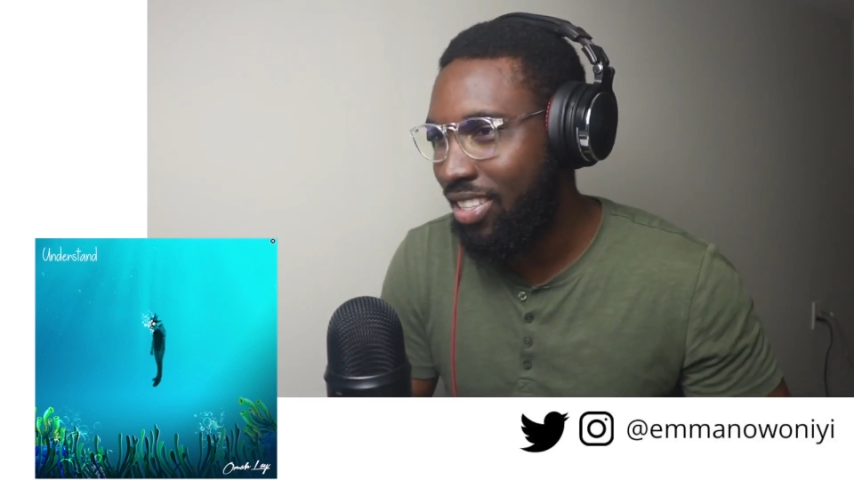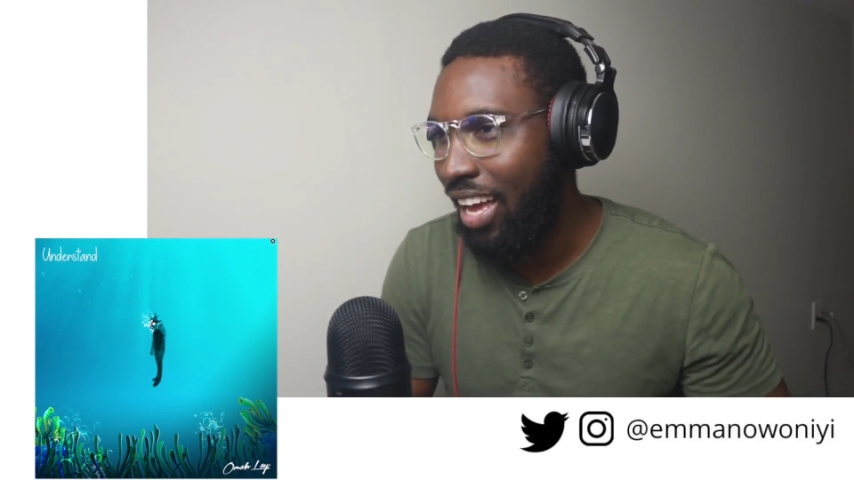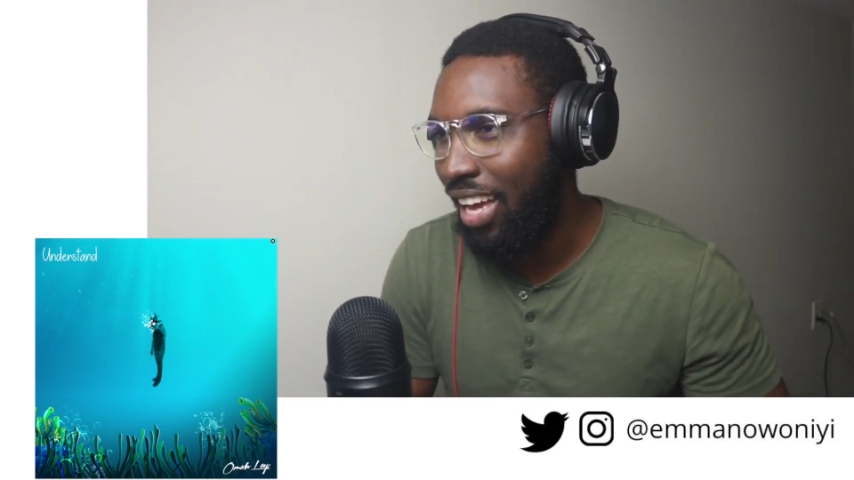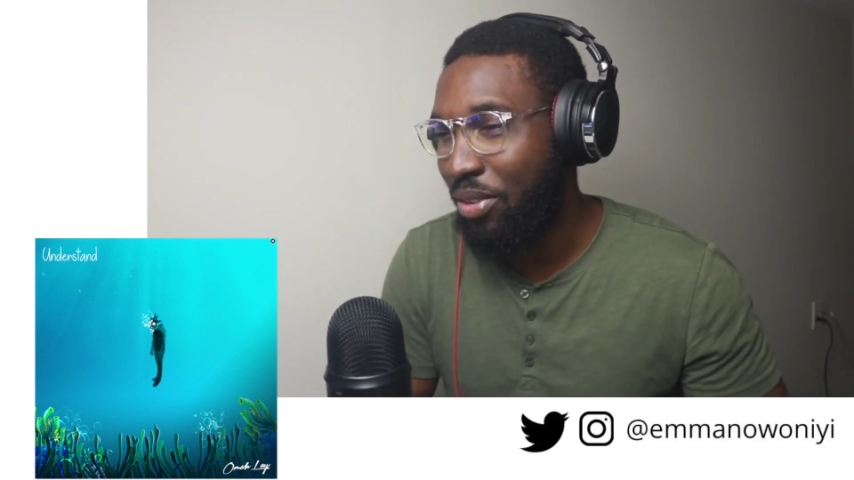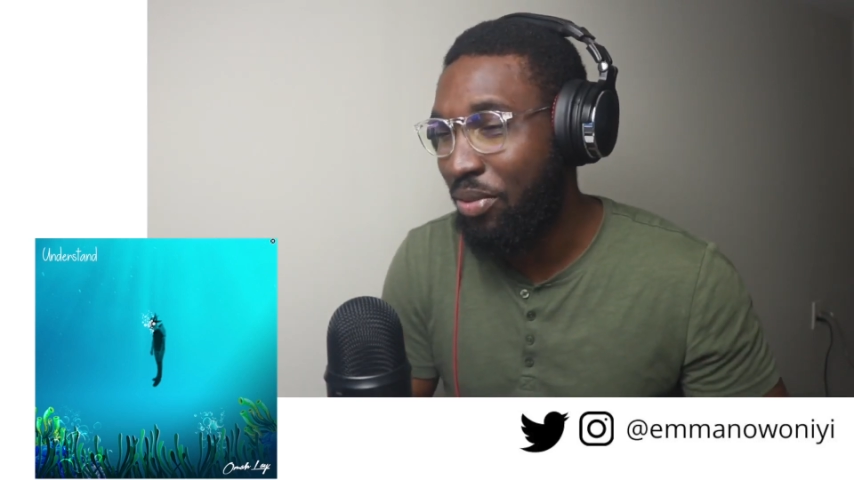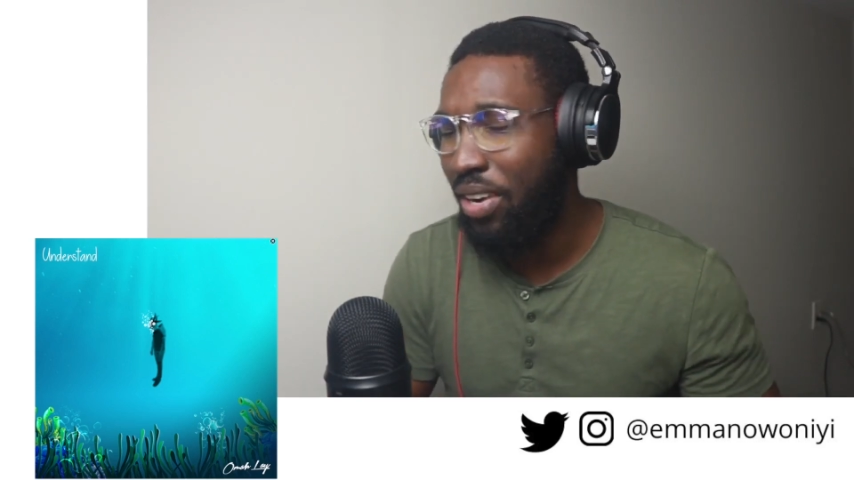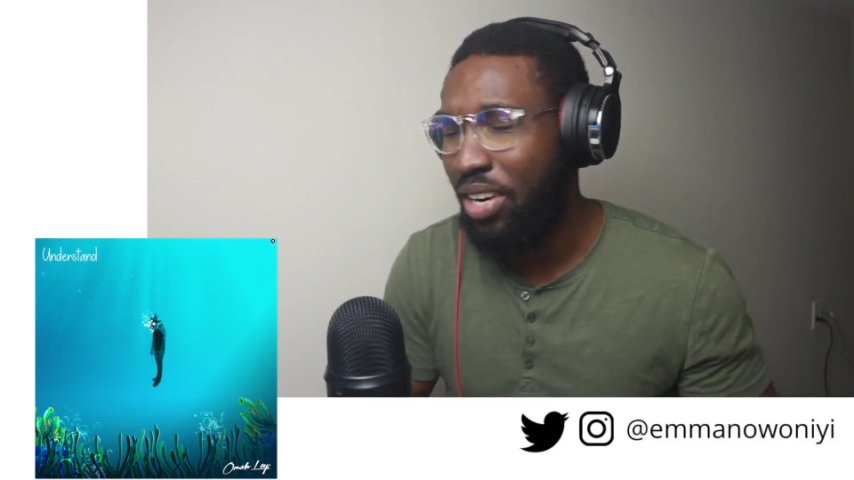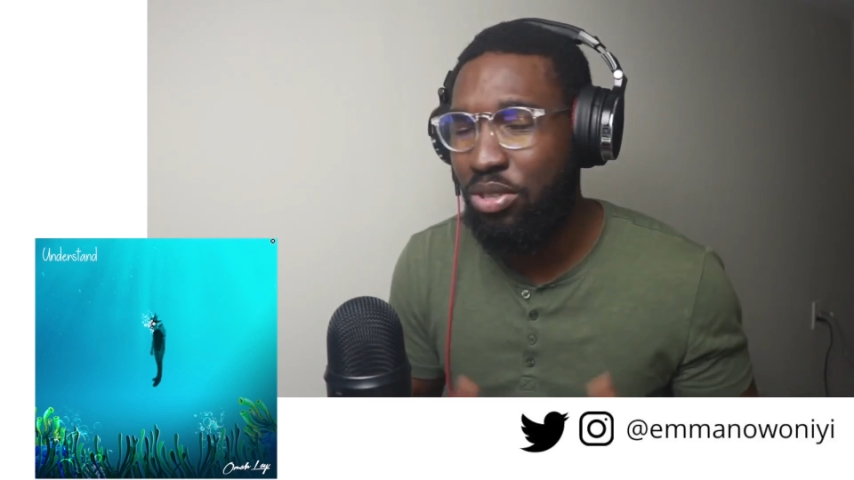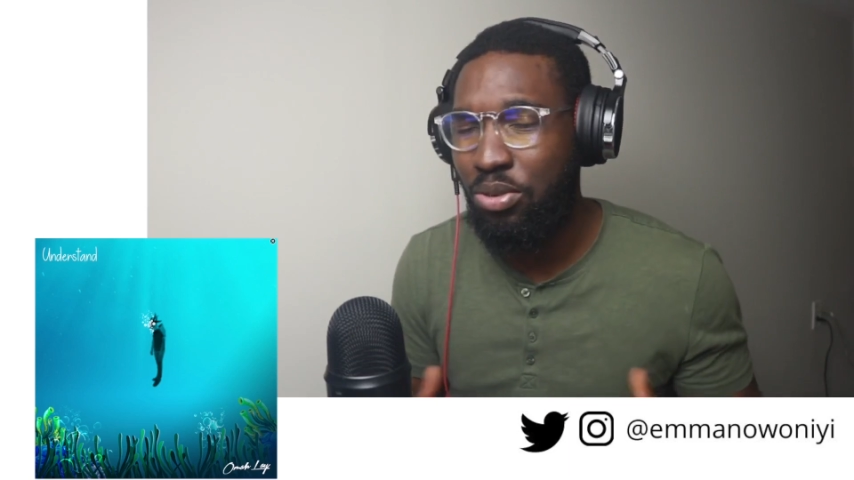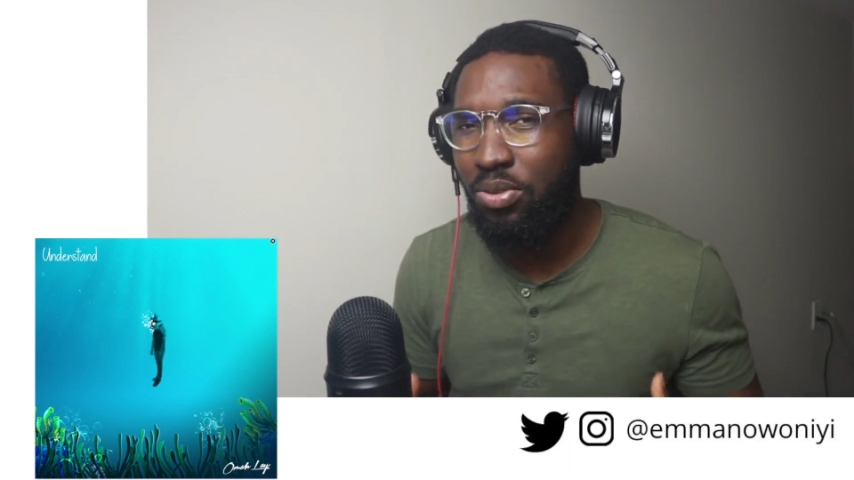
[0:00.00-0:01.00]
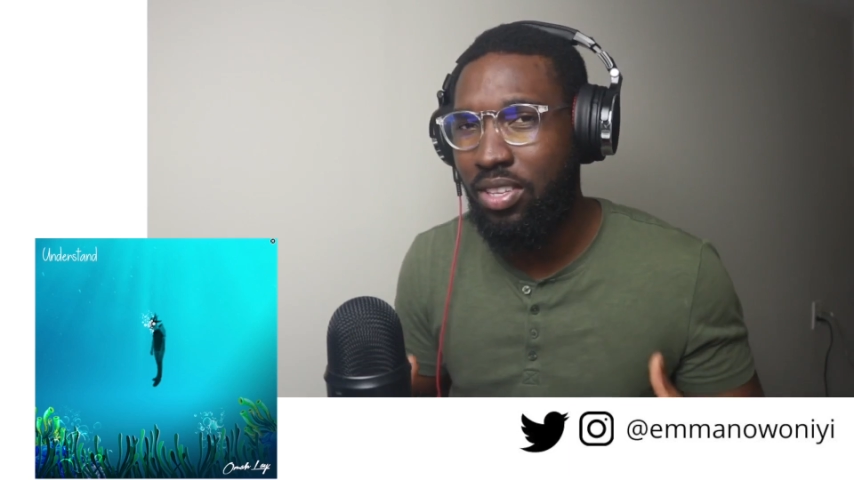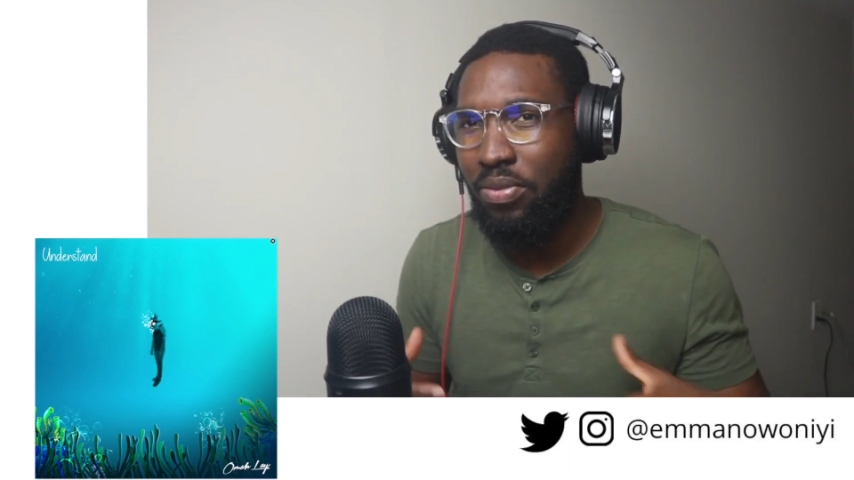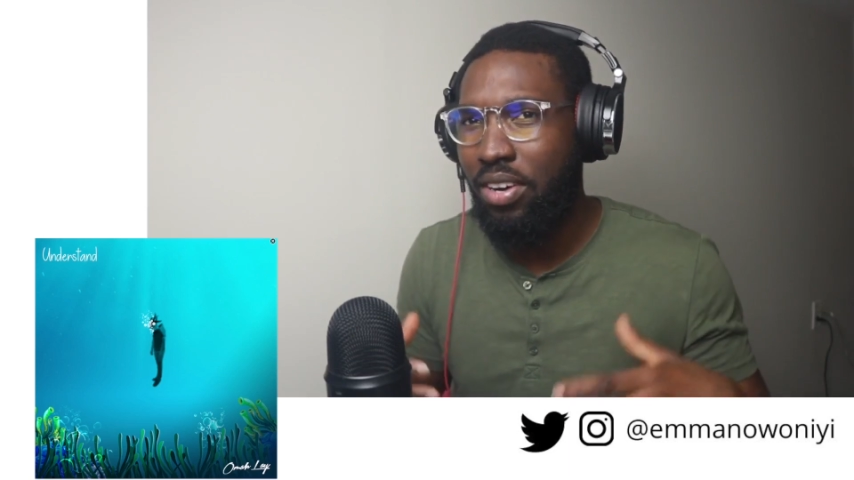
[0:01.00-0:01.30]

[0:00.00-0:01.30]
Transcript: has a very soothing,